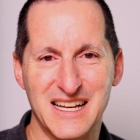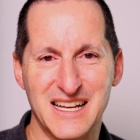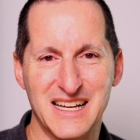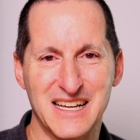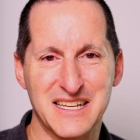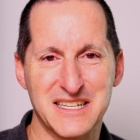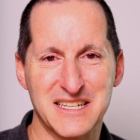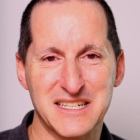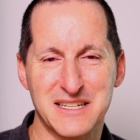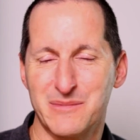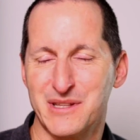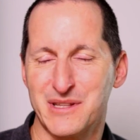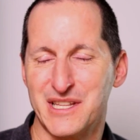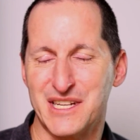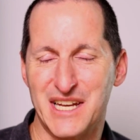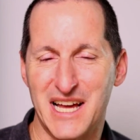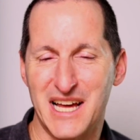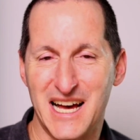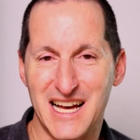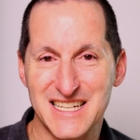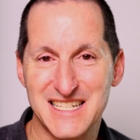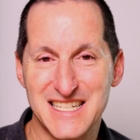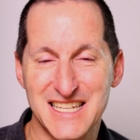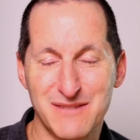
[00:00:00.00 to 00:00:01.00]
some of the
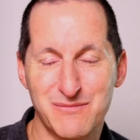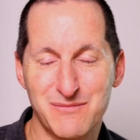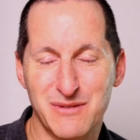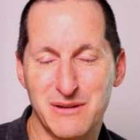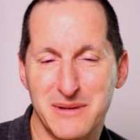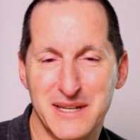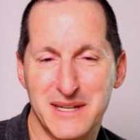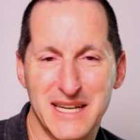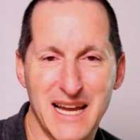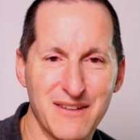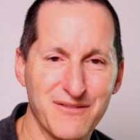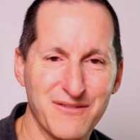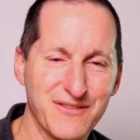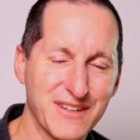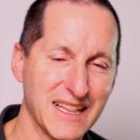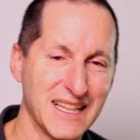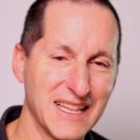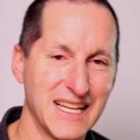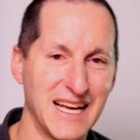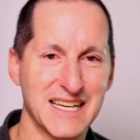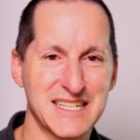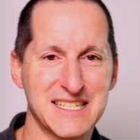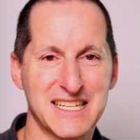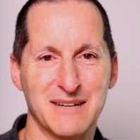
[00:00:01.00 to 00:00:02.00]
nasties we've been having for the
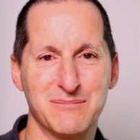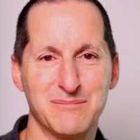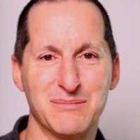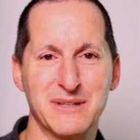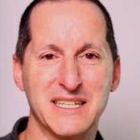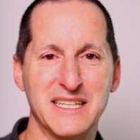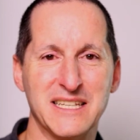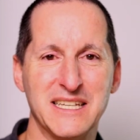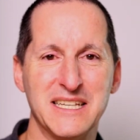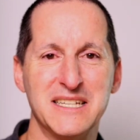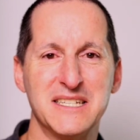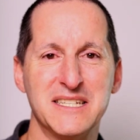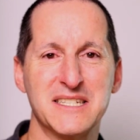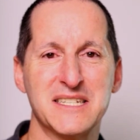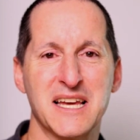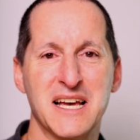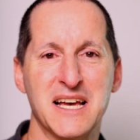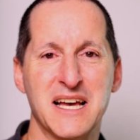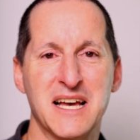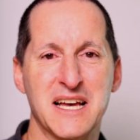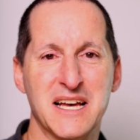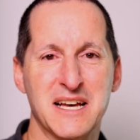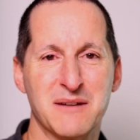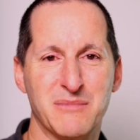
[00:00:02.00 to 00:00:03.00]
last couple of years.
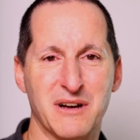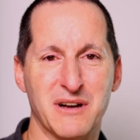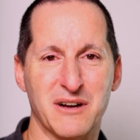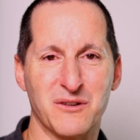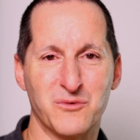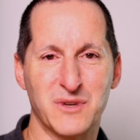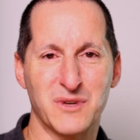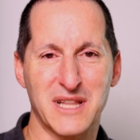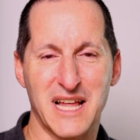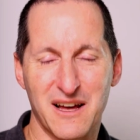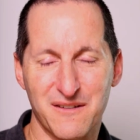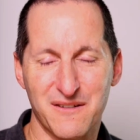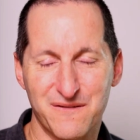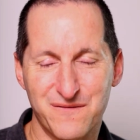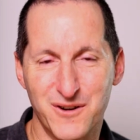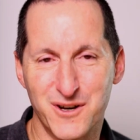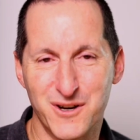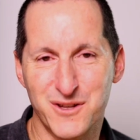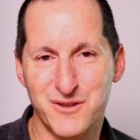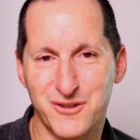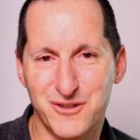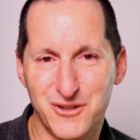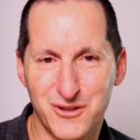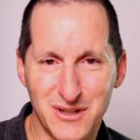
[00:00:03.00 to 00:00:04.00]
But without
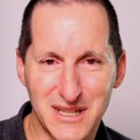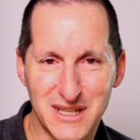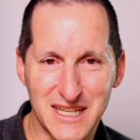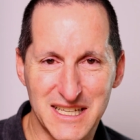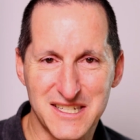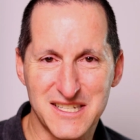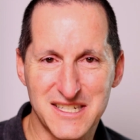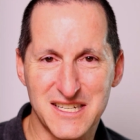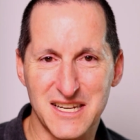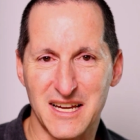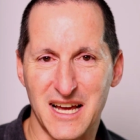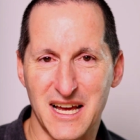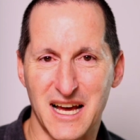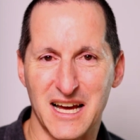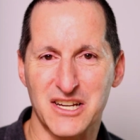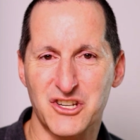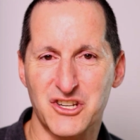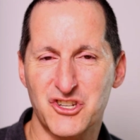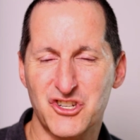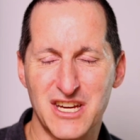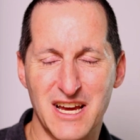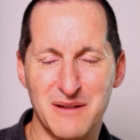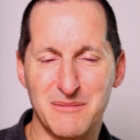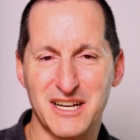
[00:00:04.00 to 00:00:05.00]
further ado, let's
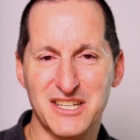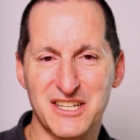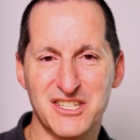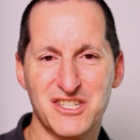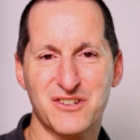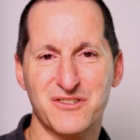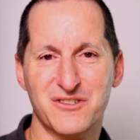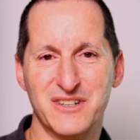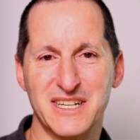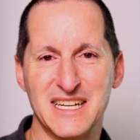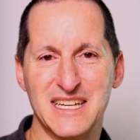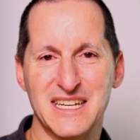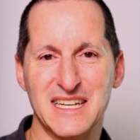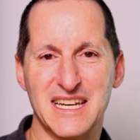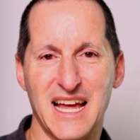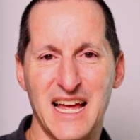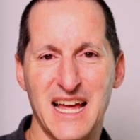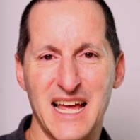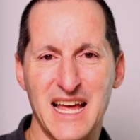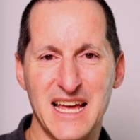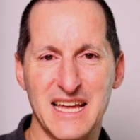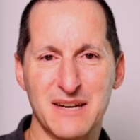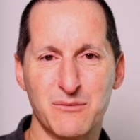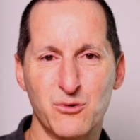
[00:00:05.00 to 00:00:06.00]
share my screen
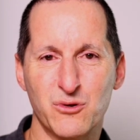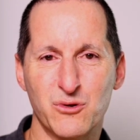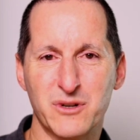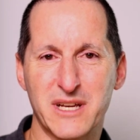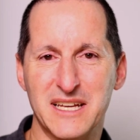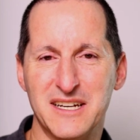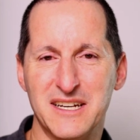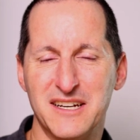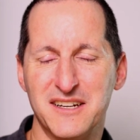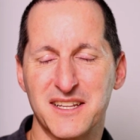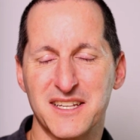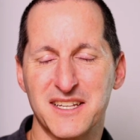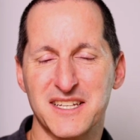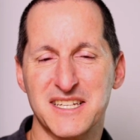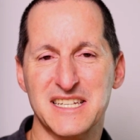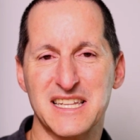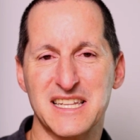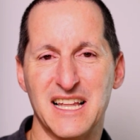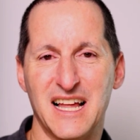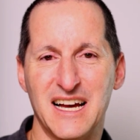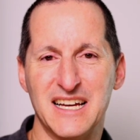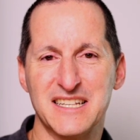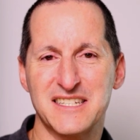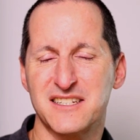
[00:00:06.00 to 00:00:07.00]
and we'll get into the
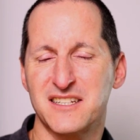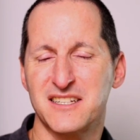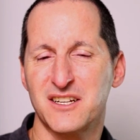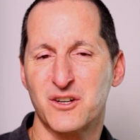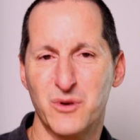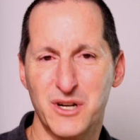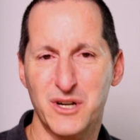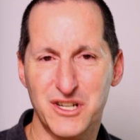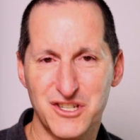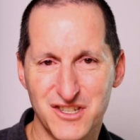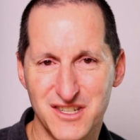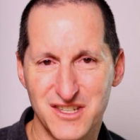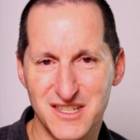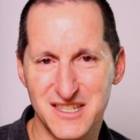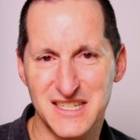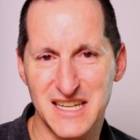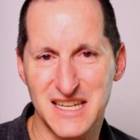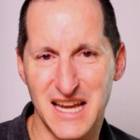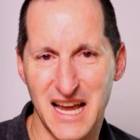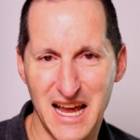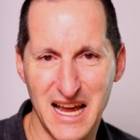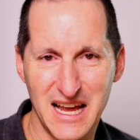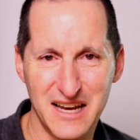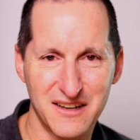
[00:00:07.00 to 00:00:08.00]
slides and the questions
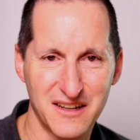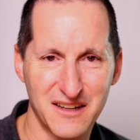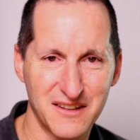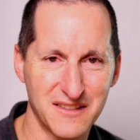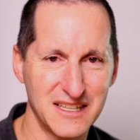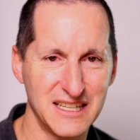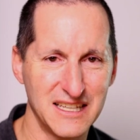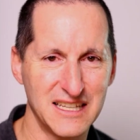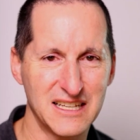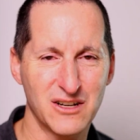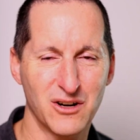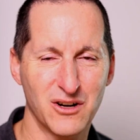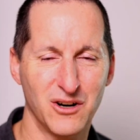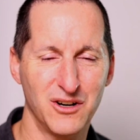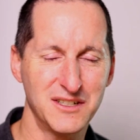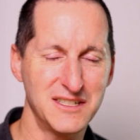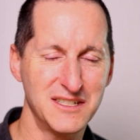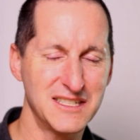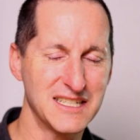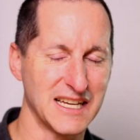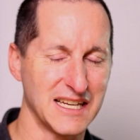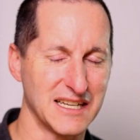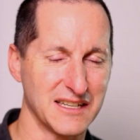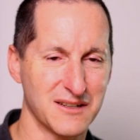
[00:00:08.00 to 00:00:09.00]
and the
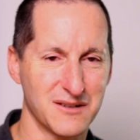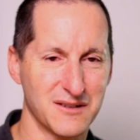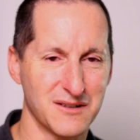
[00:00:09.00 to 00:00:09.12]
content.